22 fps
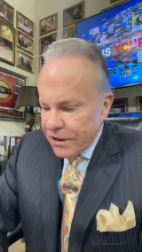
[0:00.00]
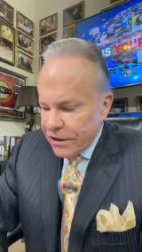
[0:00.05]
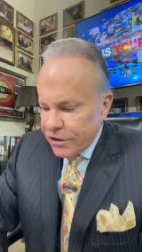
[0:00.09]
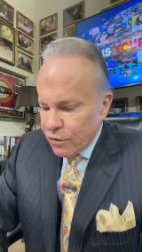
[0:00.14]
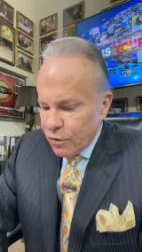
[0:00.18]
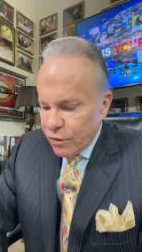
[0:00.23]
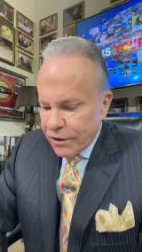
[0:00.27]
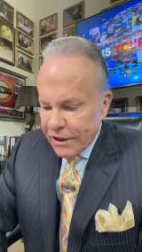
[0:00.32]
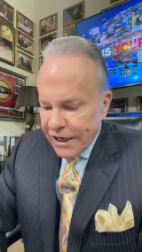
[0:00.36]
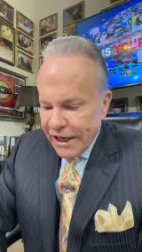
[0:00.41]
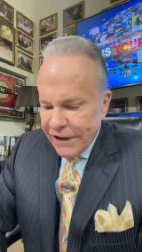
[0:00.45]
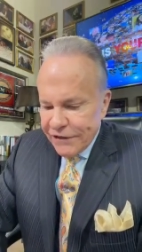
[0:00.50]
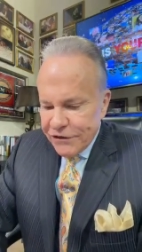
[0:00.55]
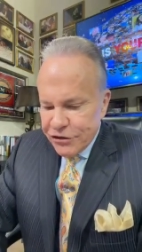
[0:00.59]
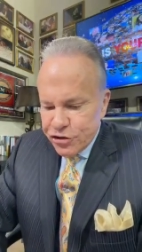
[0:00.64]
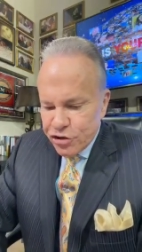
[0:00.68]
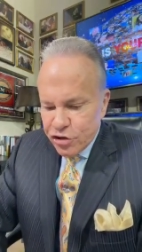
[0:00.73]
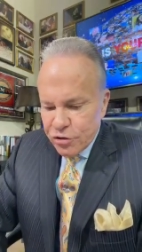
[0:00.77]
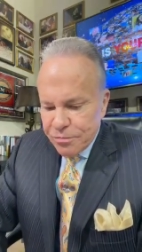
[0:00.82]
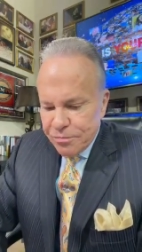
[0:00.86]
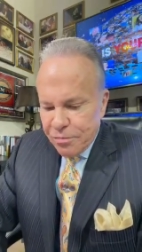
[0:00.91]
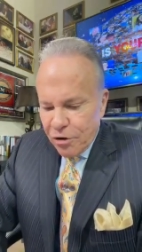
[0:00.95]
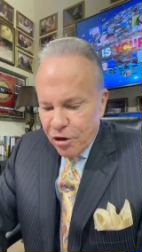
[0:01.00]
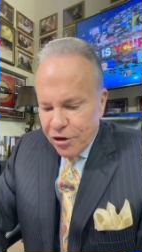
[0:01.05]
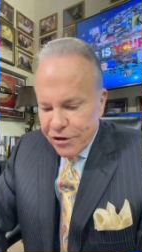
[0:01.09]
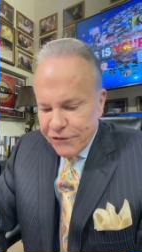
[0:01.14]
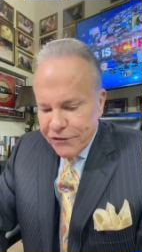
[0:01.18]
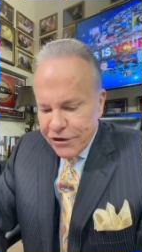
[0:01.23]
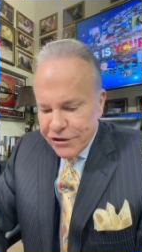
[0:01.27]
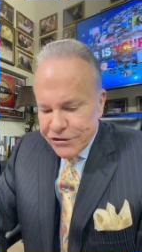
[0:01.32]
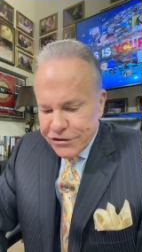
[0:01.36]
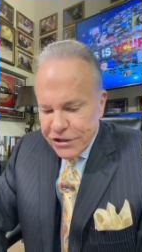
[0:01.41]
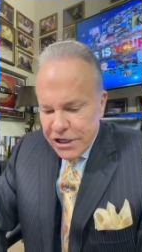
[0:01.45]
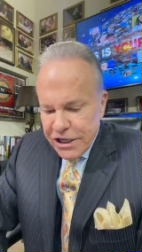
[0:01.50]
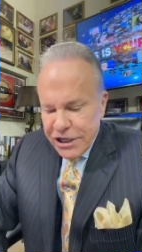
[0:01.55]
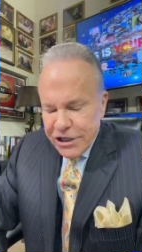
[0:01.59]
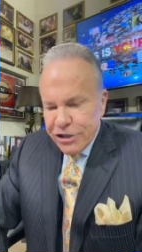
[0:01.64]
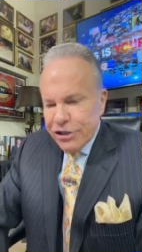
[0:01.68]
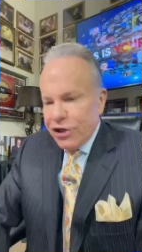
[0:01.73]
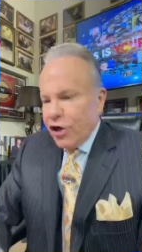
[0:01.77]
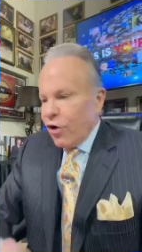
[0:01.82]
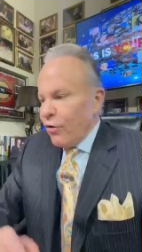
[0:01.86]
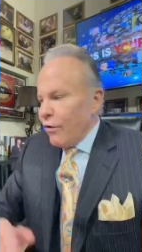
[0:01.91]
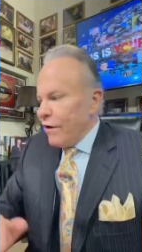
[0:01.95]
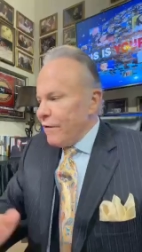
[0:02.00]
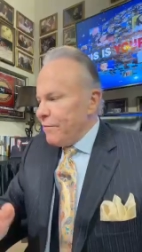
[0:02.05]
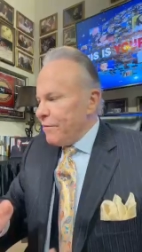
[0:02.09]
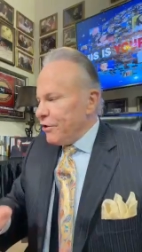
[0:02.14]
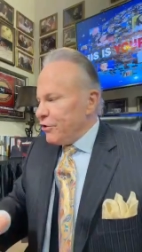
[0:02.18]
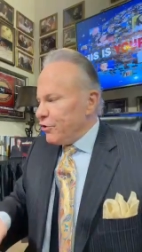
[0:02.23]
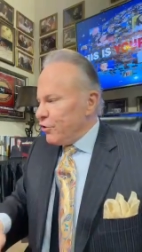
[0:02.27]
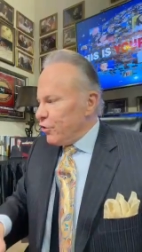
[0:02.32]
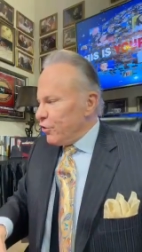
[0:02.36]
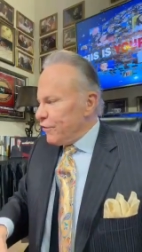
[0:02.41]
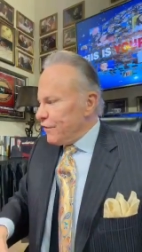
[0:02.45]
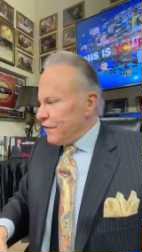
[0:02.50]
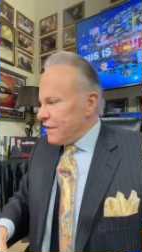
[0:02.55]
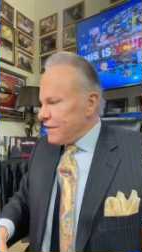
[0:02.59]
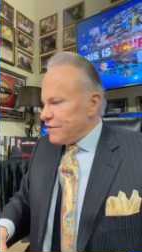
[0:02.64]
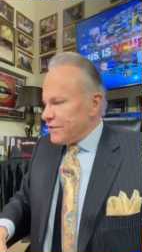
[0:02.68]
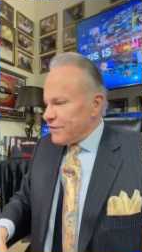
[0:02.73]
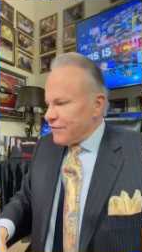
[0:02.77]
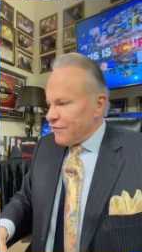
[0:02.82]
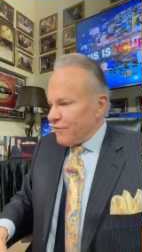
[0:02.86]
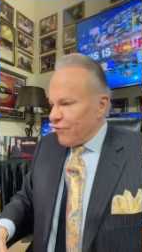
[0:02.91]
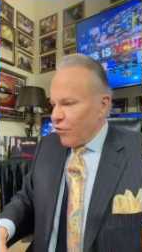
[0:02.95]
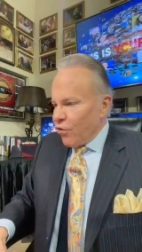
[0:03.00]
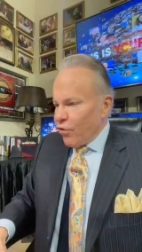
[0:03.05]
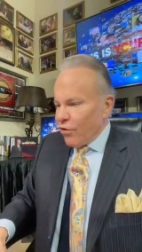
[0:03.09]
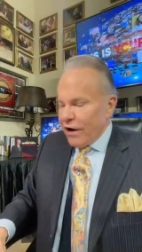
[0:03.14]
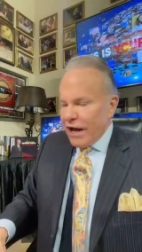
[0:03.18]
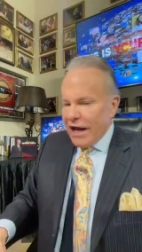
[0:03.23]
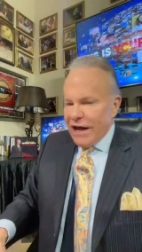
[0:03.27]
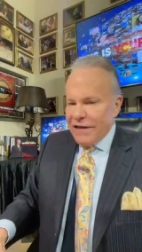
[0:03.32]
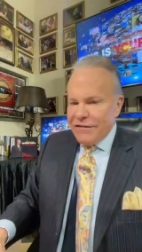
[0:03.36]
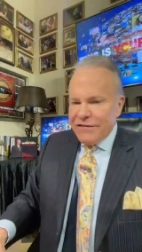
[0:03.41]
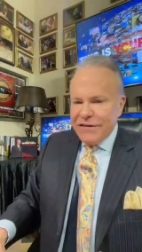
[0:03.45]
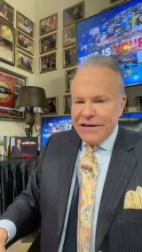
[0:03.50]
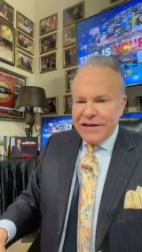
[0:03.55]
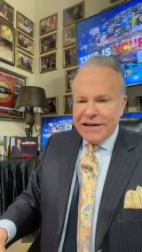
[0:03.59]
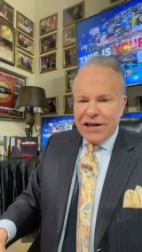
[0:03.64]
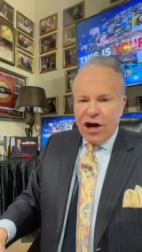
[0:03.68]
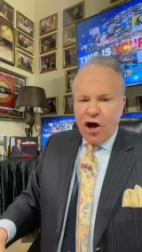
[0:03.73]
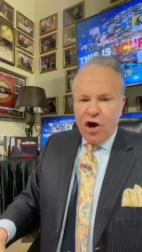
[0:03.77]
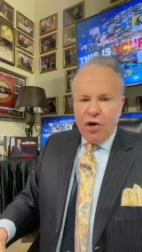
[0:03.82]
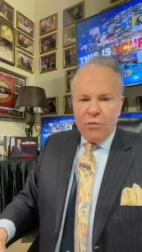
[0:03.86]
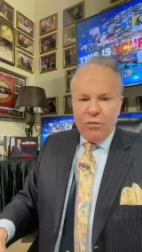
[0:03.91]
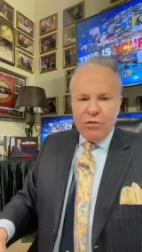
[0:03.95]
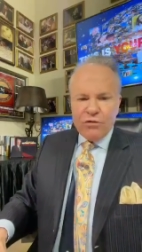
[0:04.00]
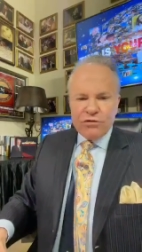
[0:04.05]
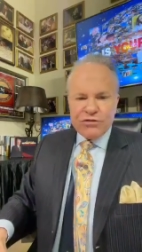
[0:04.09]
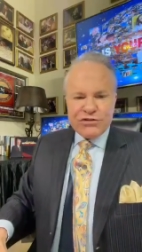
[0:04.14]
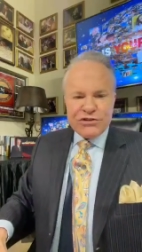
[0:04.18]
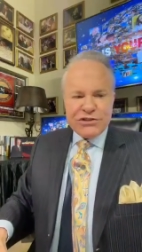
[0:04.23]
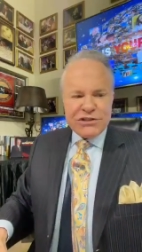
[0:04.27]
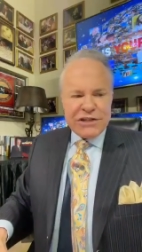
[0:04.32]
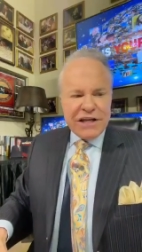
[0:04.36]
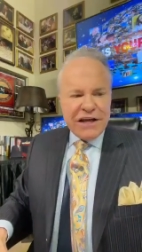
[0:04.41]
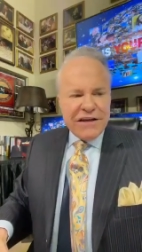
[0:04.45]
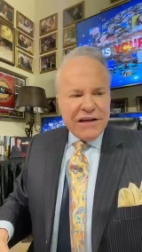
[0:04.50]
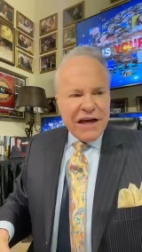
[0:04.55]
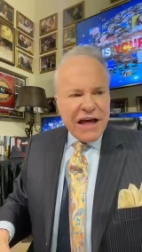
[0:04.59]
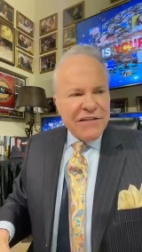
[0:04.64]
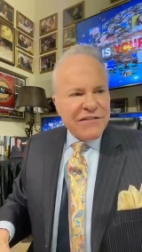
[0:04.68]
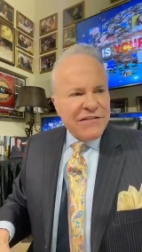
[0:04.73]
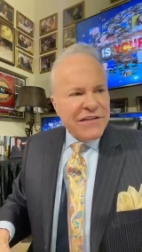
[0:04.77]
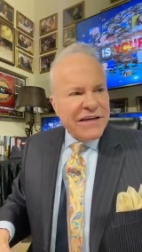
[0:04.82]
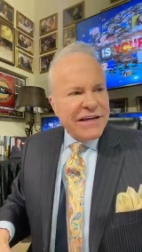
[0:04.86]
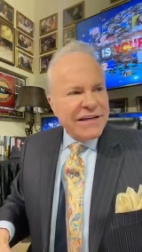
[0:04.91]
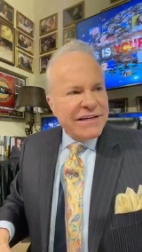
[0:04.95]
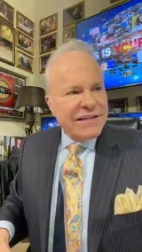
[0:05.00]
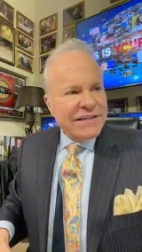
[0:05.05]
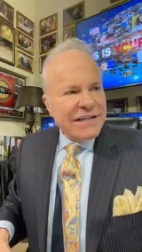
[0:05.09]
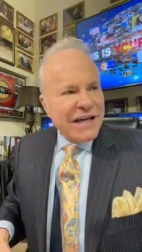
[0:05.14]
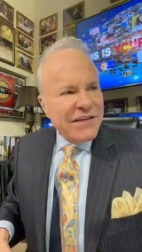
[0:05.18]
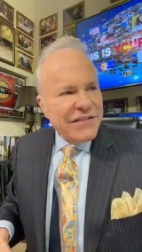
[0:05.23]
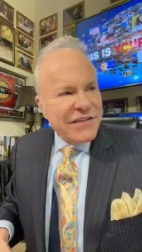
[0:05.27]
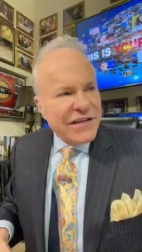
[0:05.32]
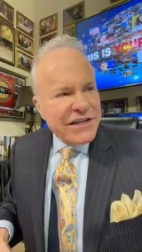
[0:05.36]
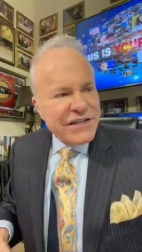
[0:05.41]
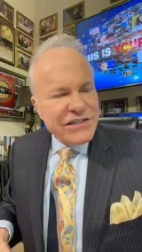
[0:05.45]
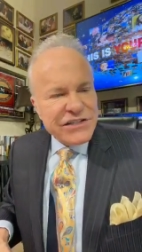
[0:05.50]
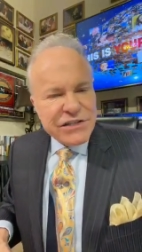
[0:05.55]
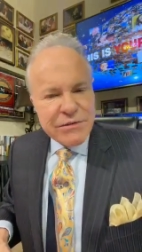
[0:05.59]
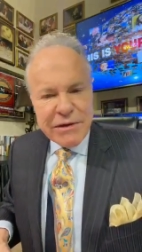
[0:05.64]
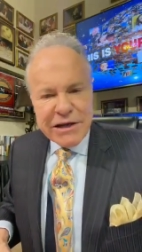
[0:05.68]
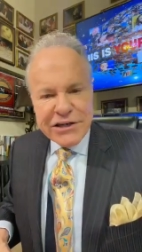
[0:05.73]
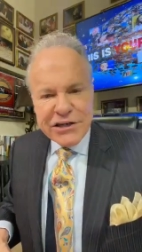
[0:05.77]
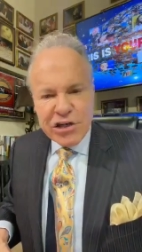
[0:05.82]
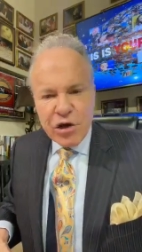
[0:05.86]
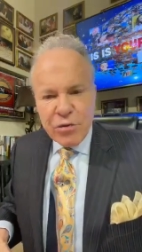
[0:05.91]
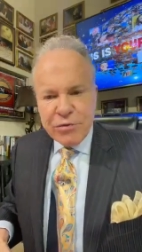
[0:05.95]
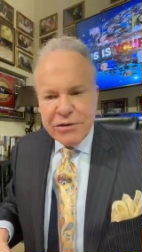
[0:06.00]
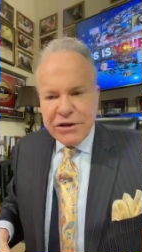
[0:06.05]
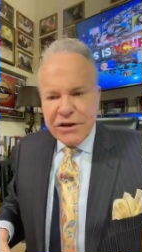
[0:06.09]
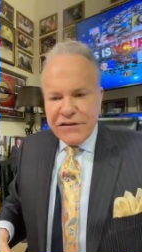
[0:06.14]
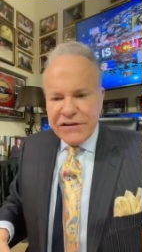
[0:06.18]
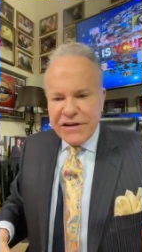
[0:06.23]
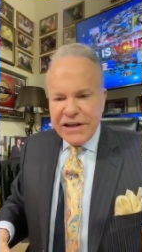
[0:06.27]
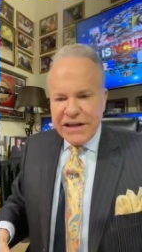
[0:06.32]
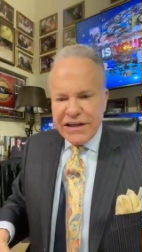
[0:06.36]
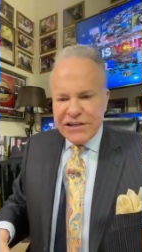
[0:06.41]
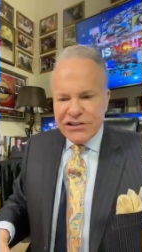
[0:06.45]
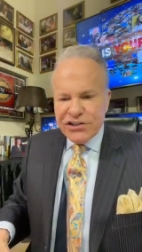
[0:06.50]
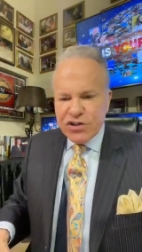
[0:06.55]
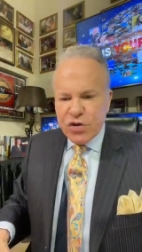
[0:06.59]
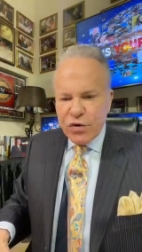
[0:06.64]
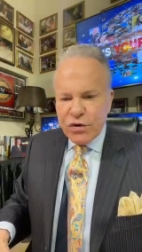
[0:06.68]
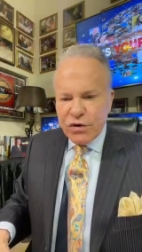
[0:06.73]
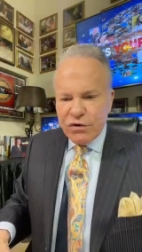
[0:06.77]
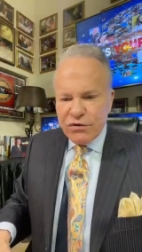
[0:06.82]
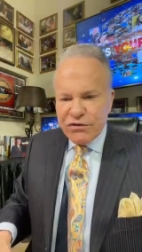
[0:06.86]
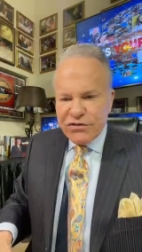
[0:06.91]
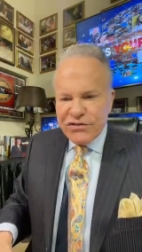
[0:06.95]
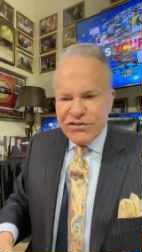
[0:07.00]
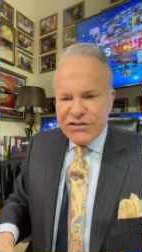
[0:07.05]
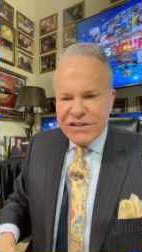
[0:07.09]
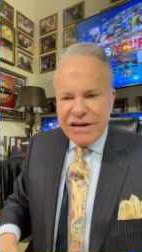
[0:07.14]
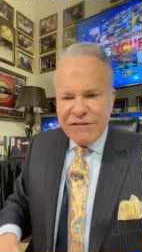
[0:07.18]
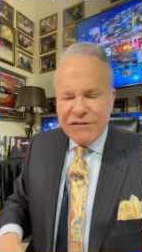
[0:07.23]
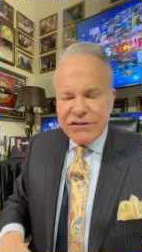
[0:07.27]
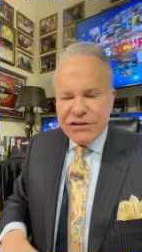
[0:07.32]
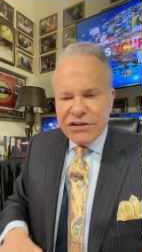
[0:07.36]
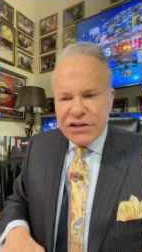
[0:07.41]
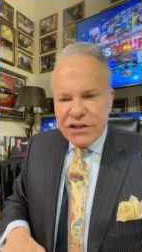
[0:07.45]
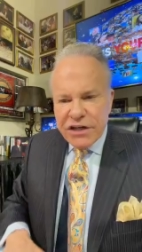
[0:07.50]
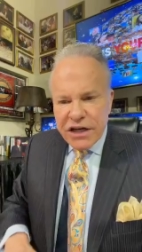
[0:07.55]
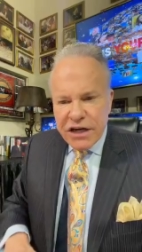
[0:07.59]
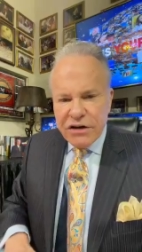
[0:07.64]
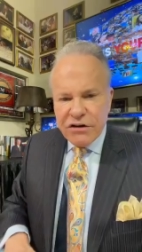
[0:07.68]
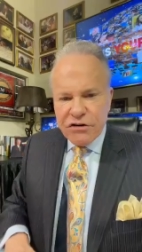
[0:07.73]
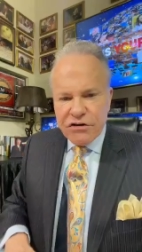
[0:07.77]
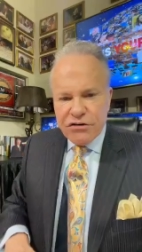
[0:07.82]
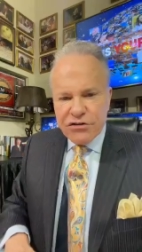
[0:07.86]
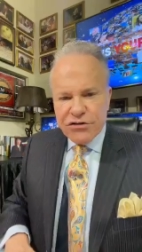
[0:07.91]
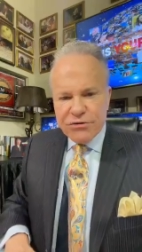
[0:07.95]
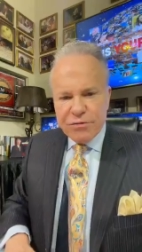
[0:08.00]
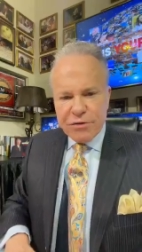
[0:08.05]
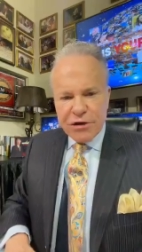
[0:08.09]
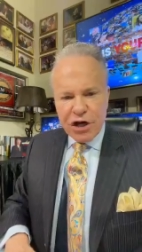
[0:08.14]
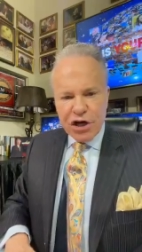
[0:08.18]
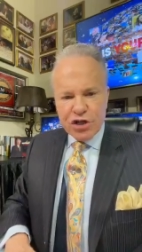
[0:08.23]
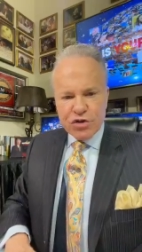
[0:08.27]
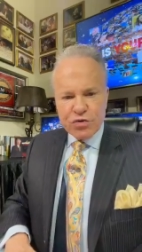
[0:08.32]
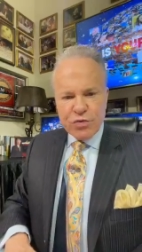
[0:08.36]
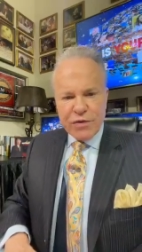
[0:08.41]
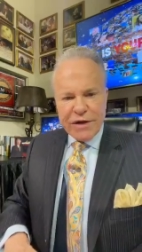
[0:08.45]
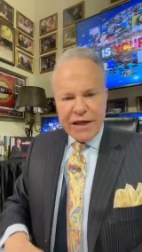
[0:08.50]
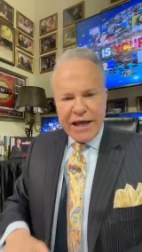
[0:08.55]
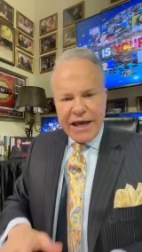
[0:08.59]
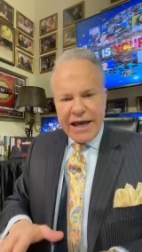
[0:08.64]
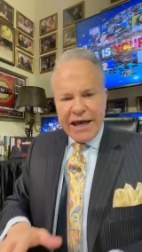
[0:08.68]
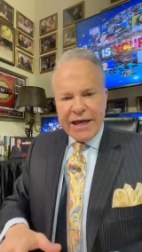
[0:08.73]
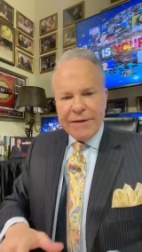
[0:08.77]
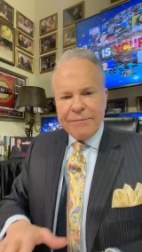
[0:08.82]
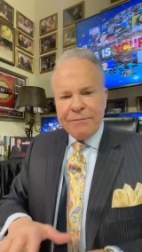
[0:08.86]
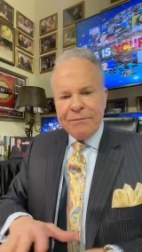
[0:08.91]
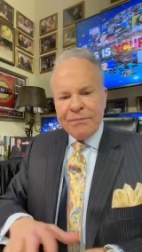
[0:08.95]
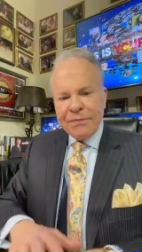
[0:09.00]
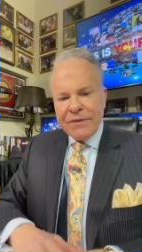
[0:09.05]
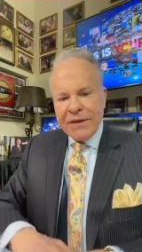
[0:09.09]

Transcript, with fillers: we're glad that you're a part of us. You know, we've been doing this for I think almost uh, I think I think somebody told me the other day it's going on seven years because we had